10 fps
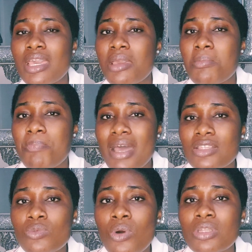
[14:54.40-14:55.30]
in
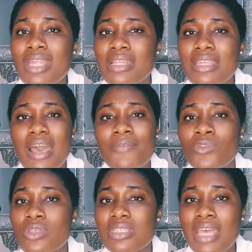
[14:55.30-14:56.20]
part 1 that they have
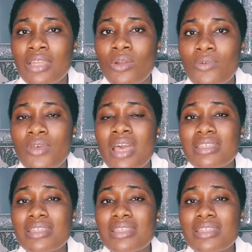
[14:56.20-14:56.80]
not signed off.